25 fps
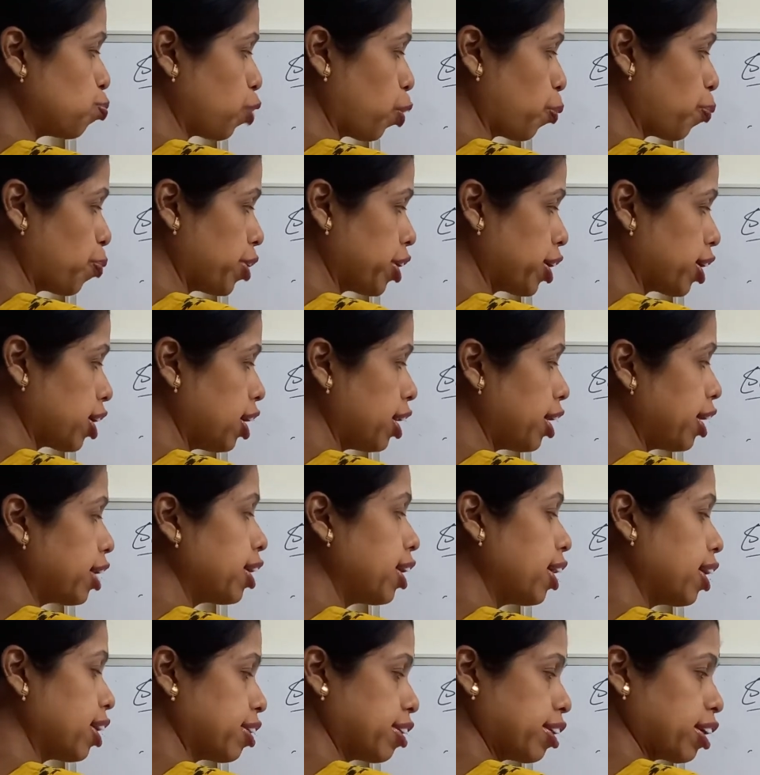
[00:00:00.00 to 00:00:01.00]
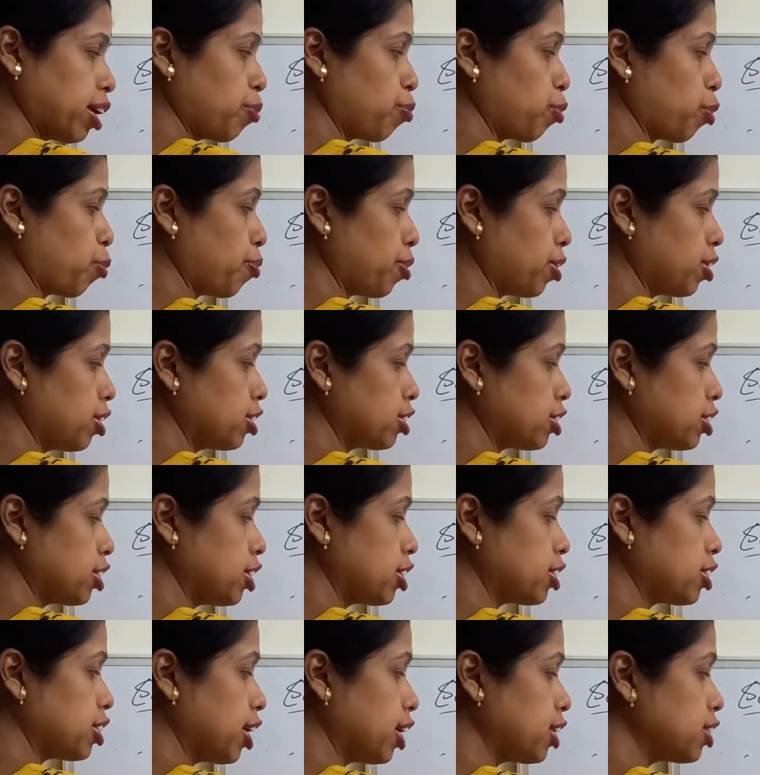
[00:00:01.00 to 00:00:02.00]
optical and electrical properties.
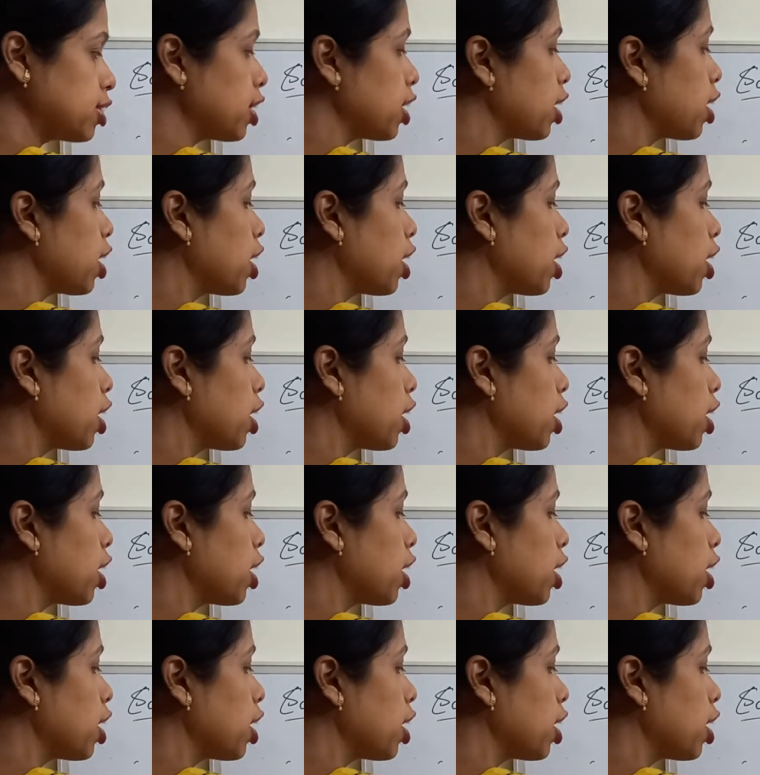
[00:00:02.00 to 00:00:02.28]
This has